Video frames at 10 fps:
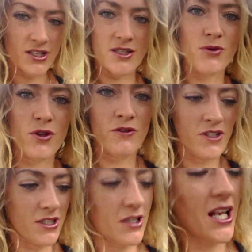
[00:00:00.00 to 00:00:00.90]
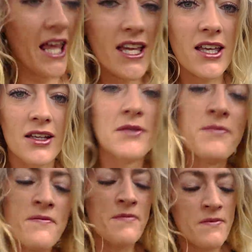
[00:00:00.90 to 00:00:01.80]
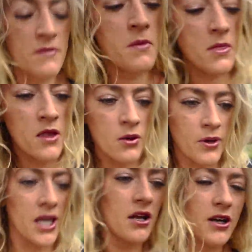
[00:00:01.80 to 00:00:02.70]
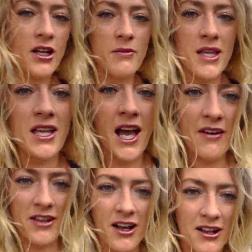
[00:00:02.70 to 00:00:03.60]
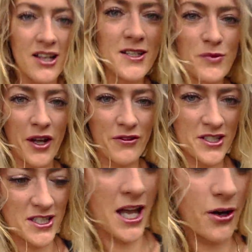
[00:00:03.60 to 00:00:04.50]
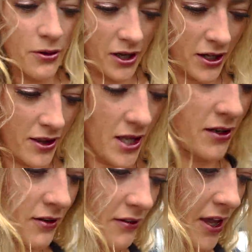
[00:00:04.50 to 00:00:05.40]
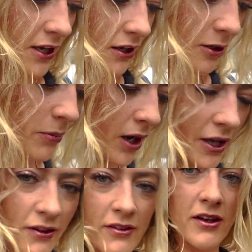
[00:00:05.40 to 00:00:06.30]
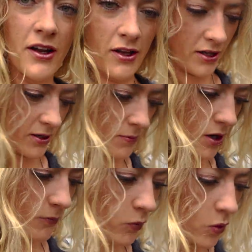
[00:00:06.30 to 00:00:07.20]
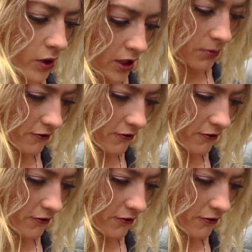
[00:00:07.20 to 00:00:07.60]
just moved in the lake. We are going to be having our last breakfast now and then saying our goodbyes. Um, I'm walking a bit